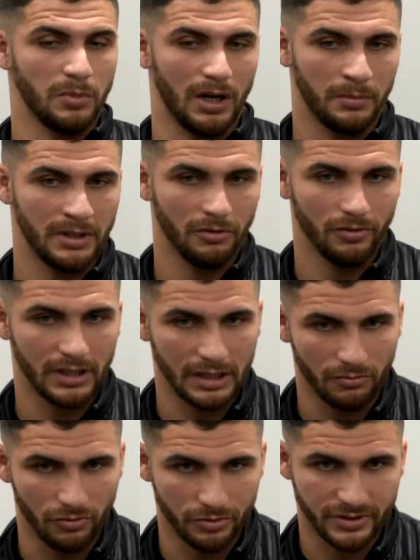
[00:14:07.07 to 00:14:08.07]
but I'm in a really
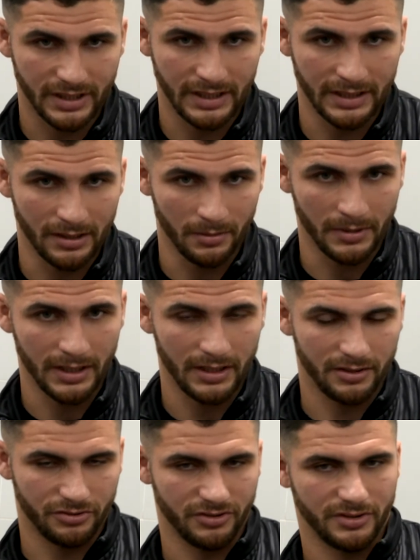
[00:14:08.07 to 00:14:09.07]
good routine at the minute, and
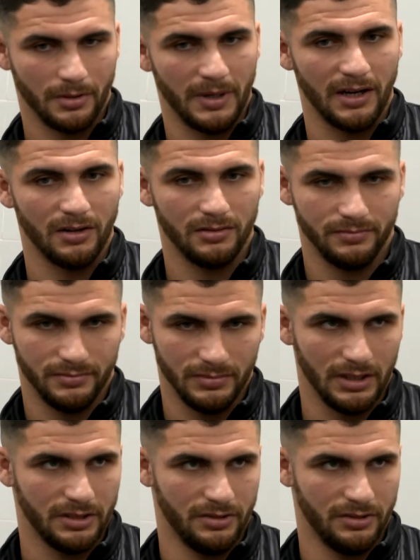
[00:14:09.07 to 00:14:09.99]
it's just about,